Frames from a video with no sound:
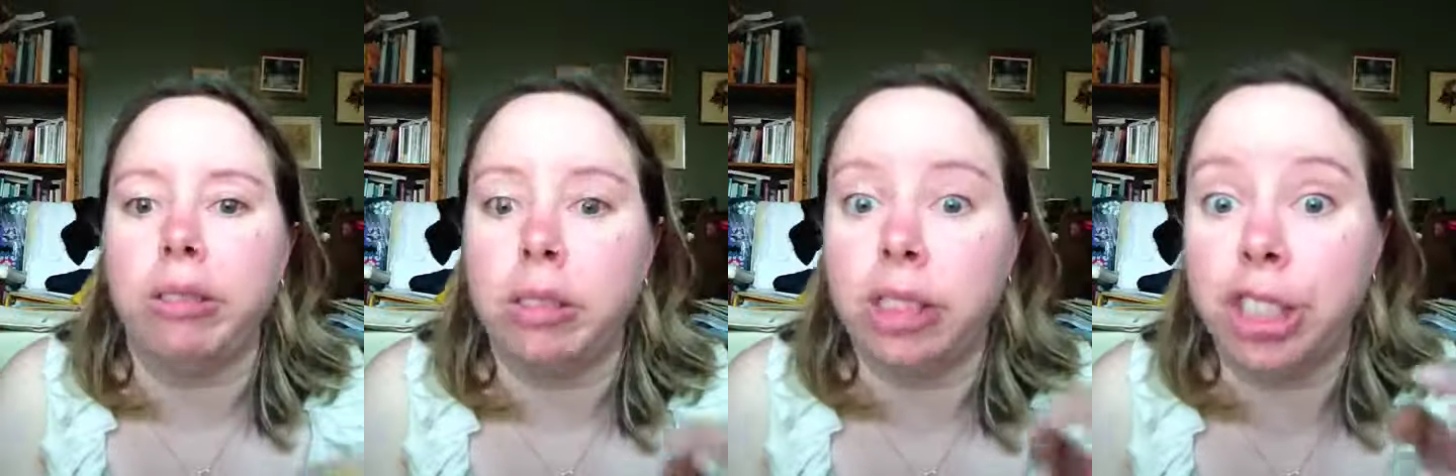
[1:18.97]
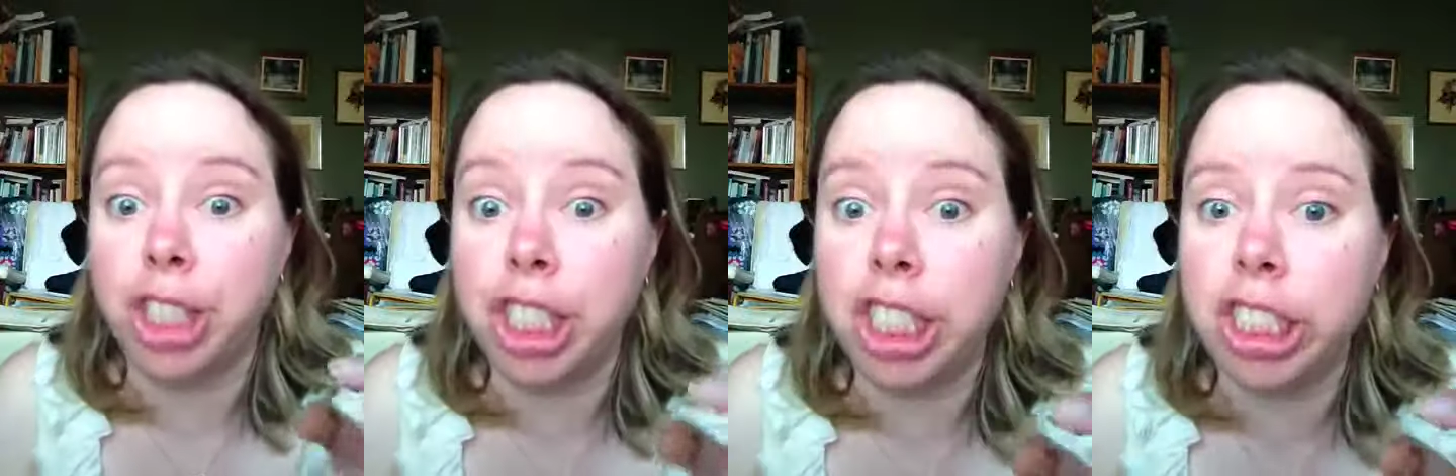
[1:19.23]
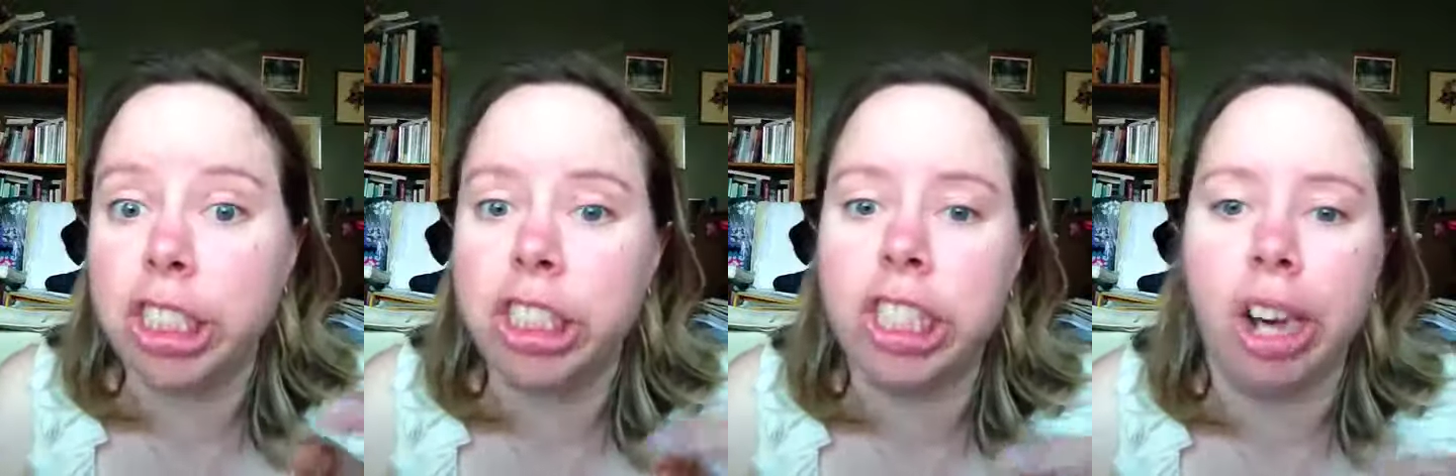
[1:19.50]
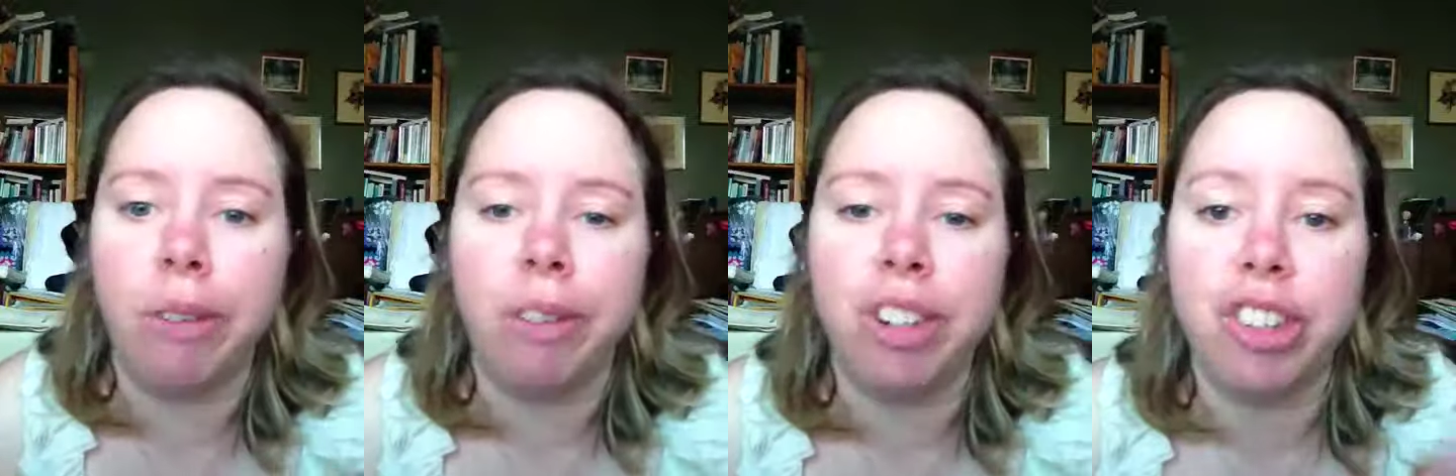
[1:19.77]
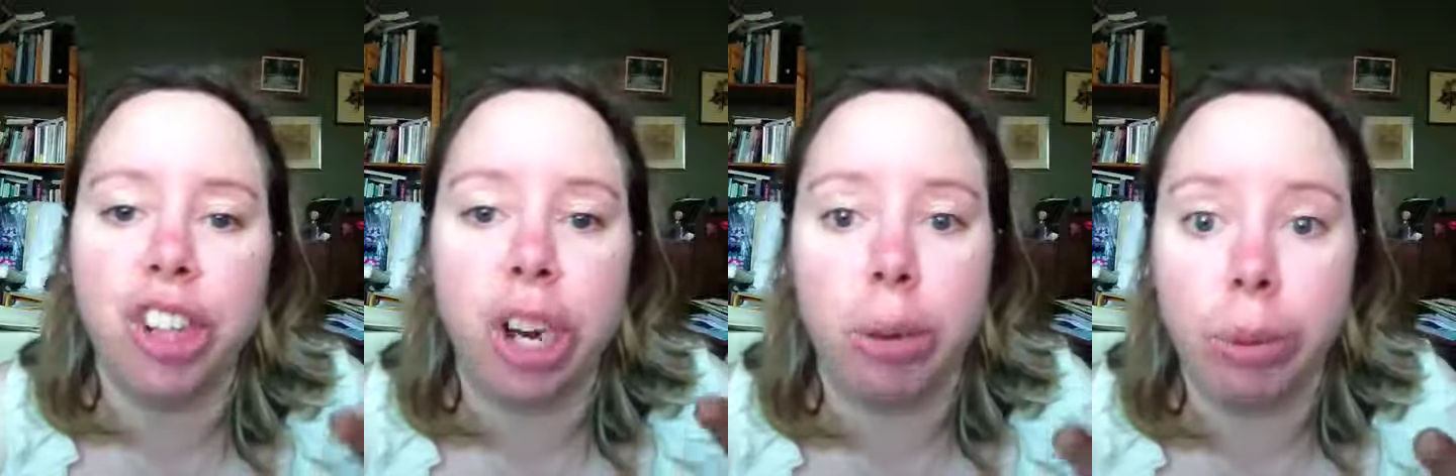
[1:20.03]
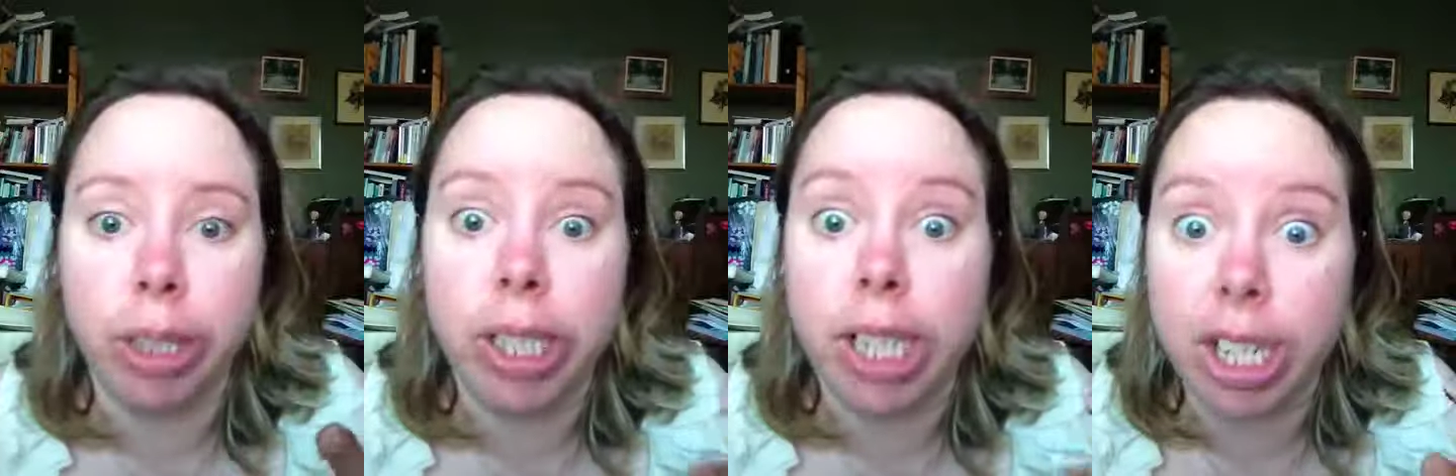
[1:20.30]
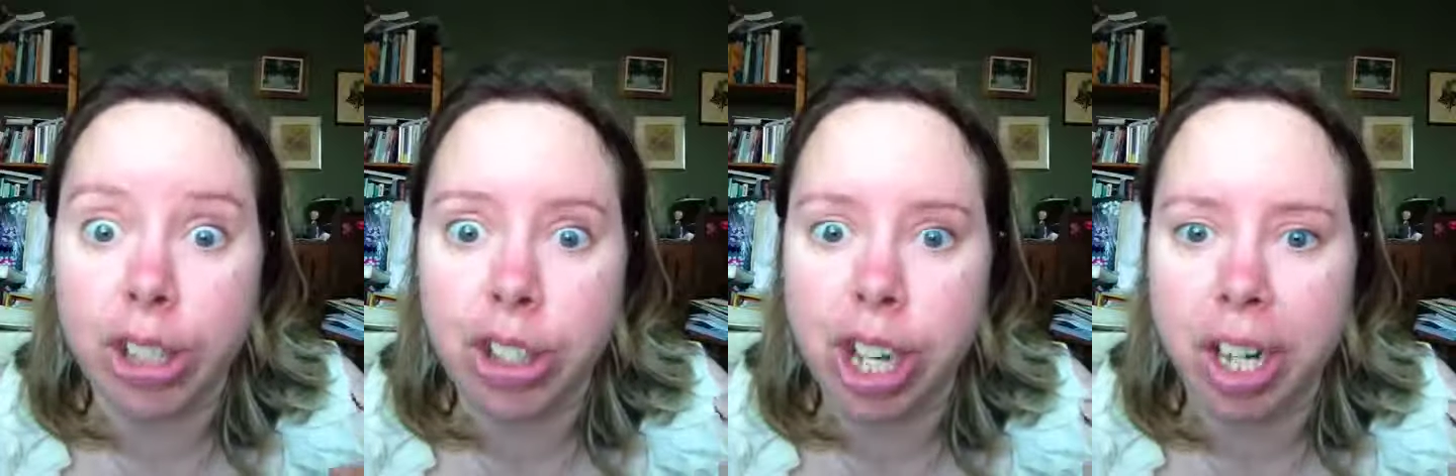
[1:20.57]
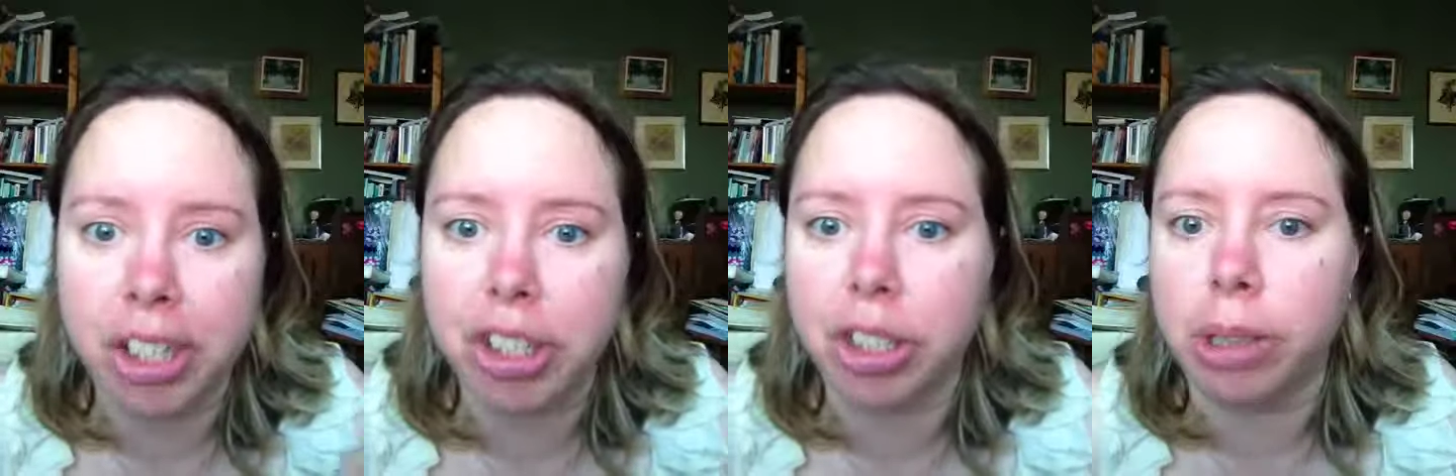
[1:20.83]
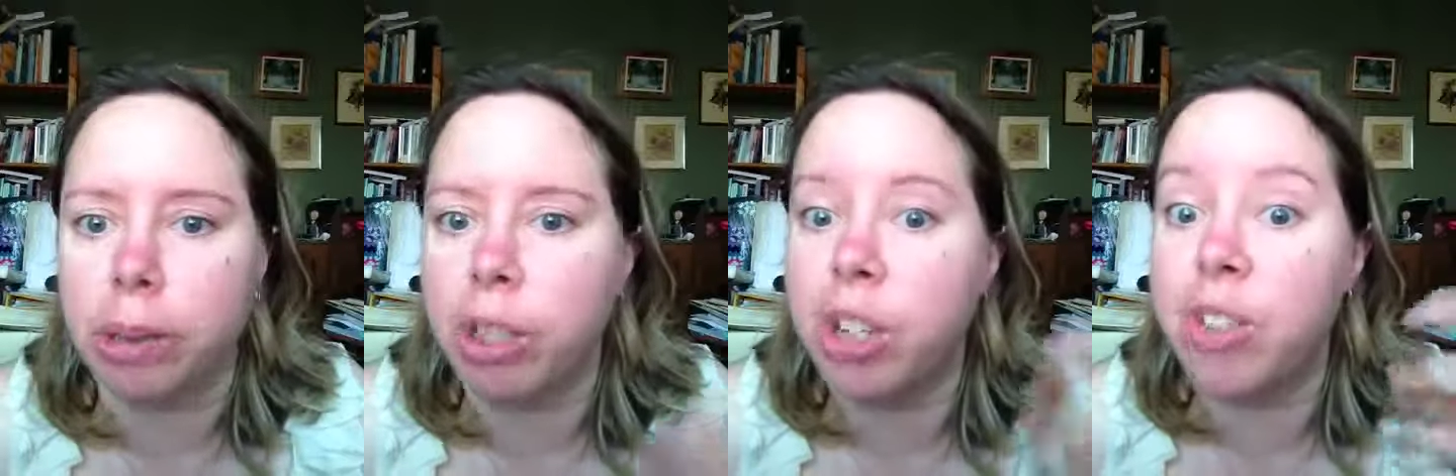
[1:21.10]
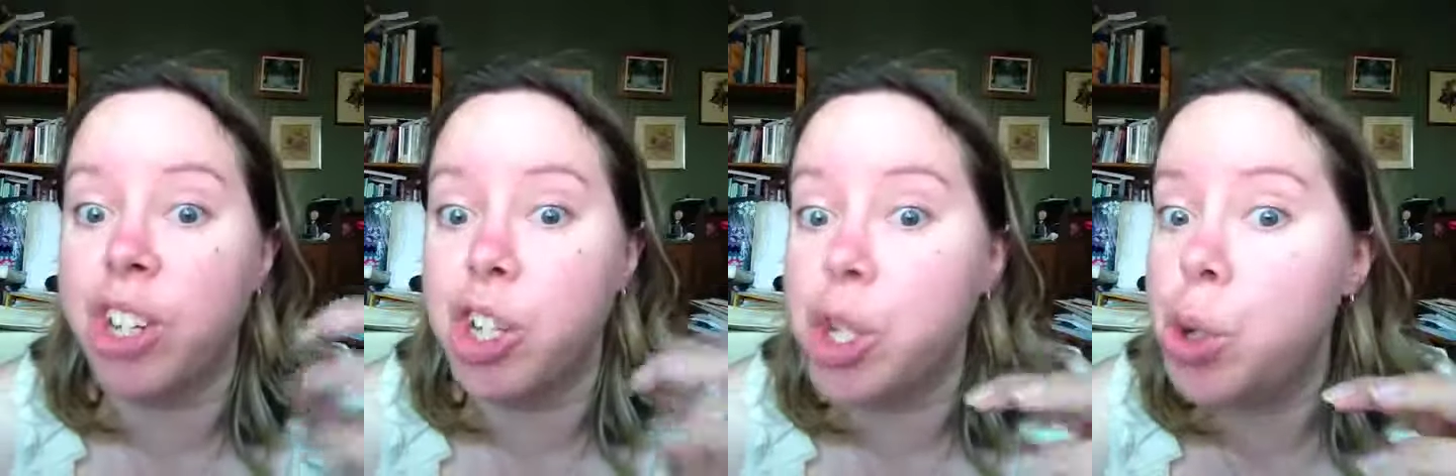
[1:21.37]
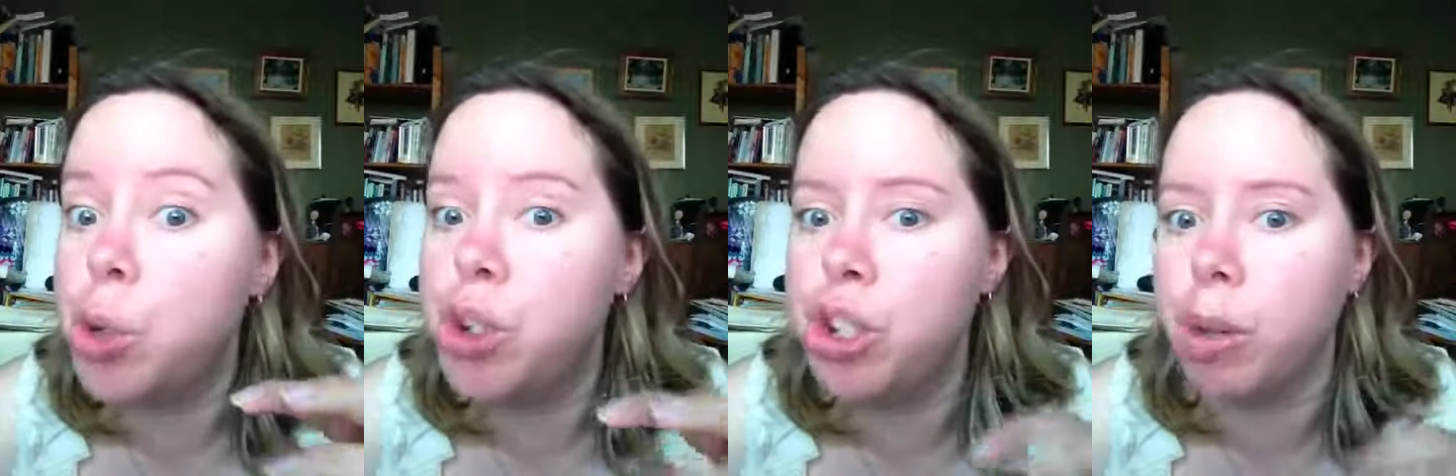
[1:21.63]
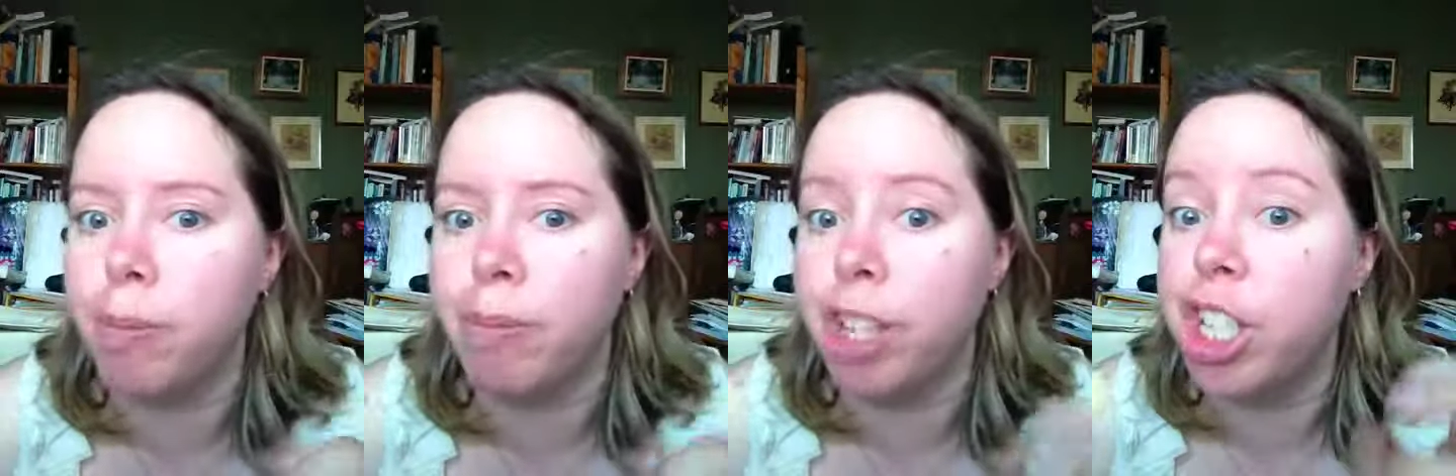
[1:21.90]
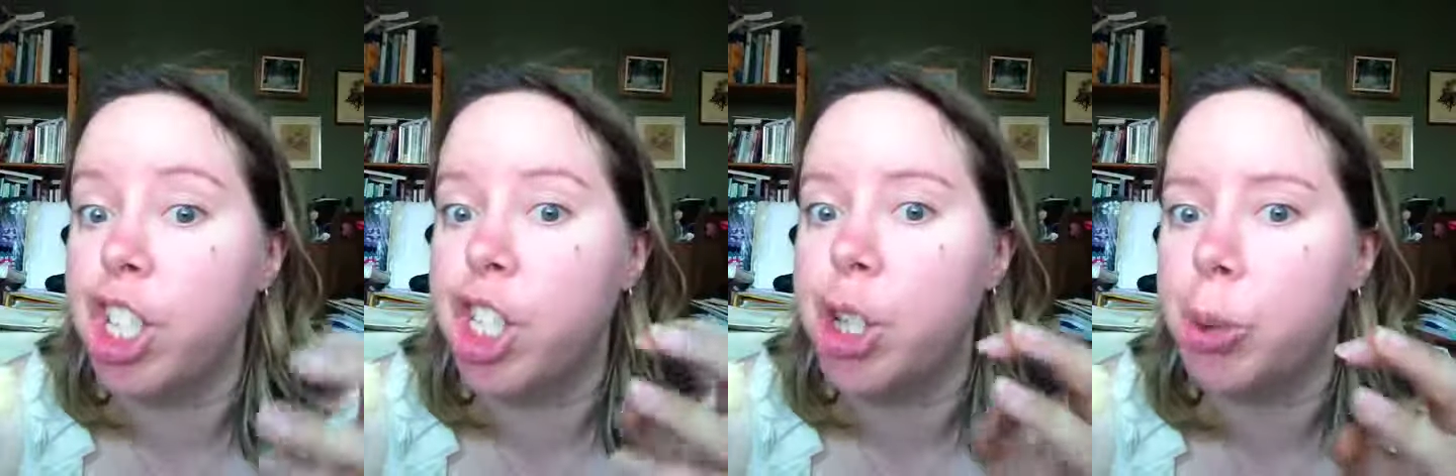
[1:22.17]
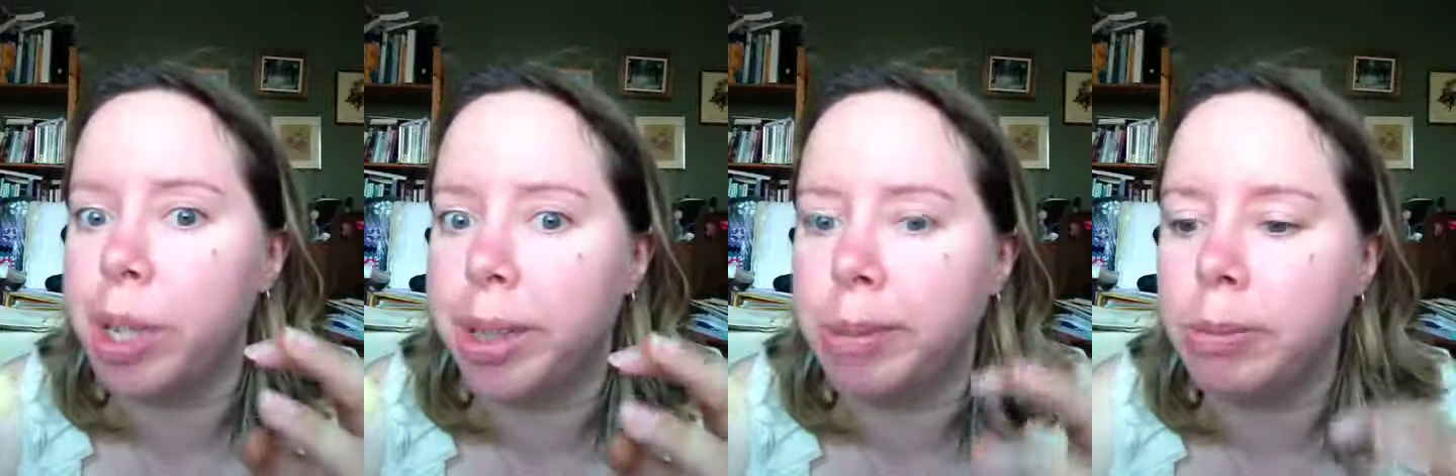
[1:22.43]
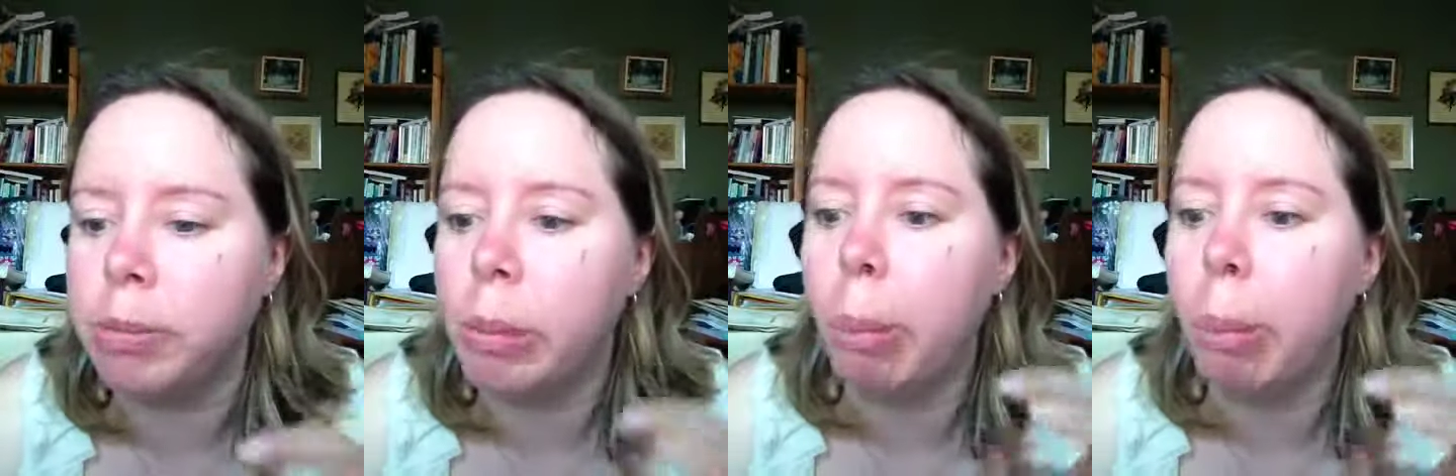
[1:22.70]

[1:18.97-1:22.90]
The cheese itself has got a really nice texture. It's very toothsome, very chewy.